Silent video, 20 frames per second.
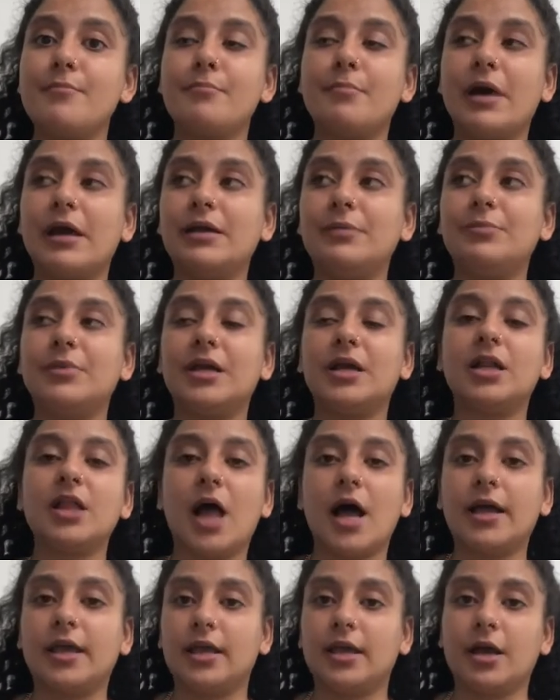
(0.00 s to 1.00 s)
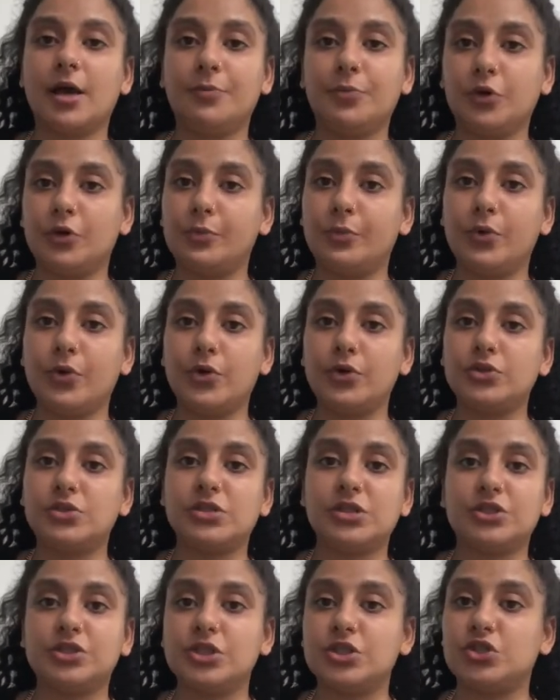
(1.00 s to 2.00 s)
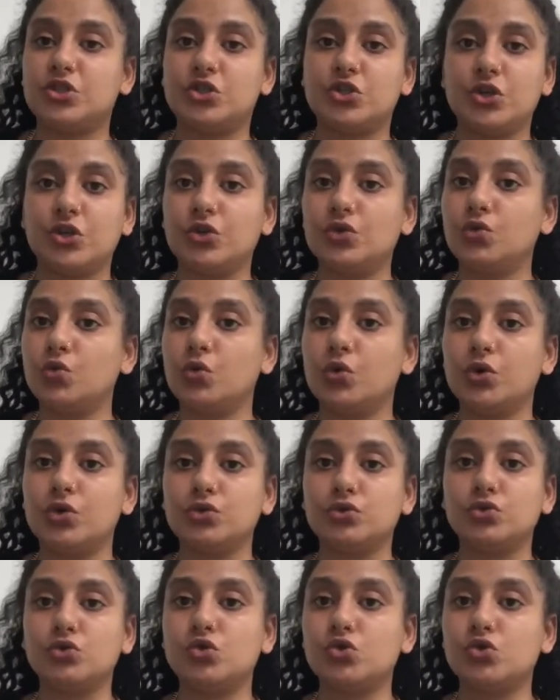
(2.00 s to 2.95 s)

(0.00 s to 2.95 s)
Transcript: might be clogging up your pores, such as dirt, oil,